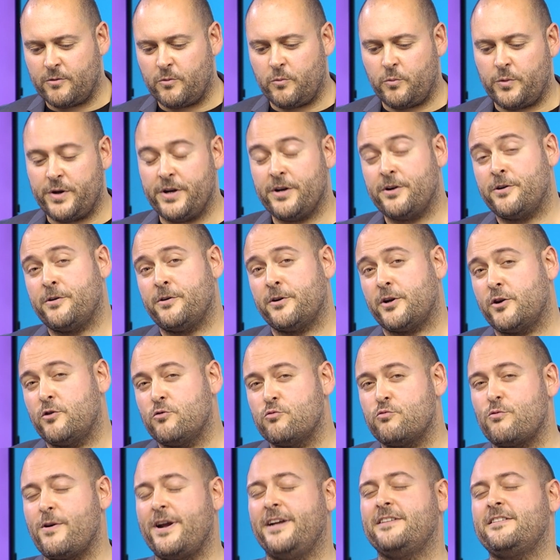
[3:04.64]
we're
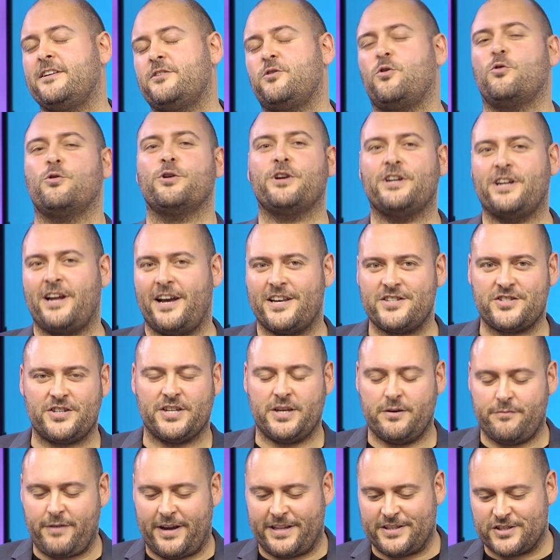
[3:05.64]
great at
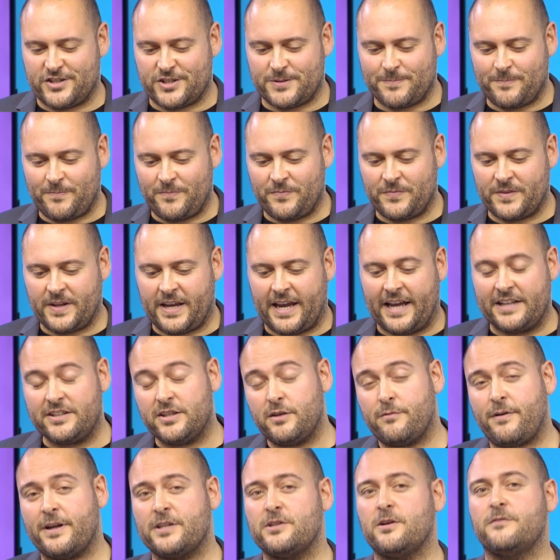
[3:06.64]
organizing events. And the
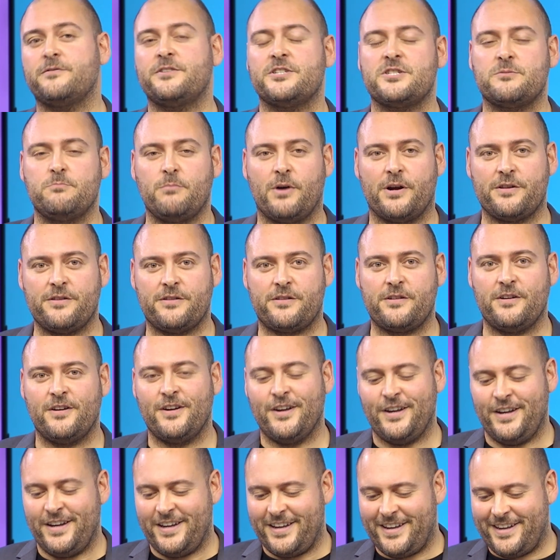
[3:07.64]
event of this month
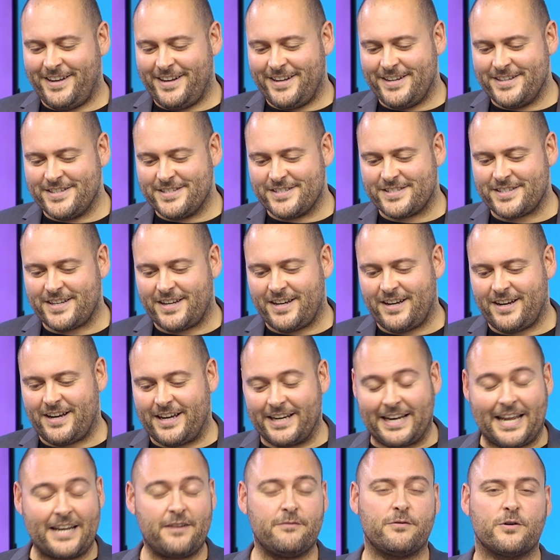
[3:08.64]
is
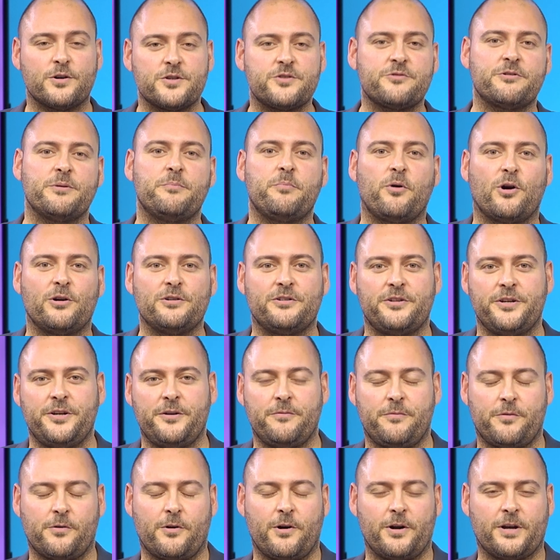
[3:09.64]
an anniversary party
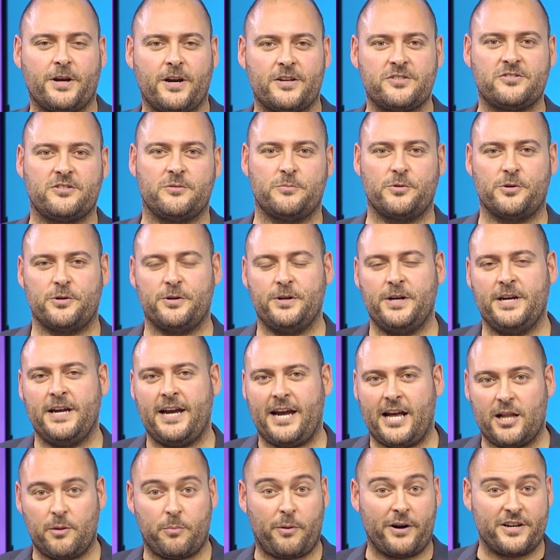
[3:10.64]
for our customer,
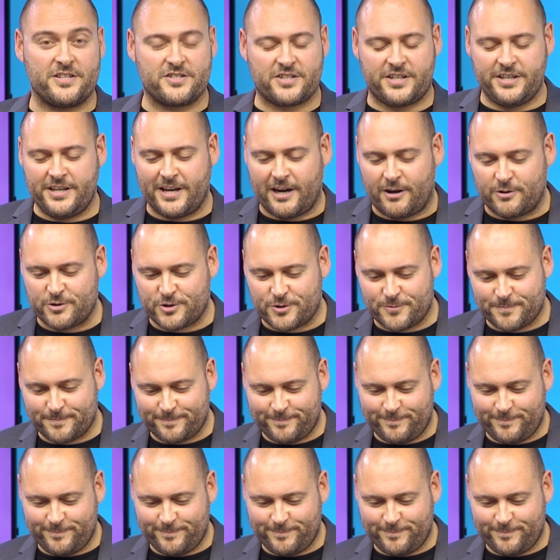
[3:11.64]
Alpine Ski House.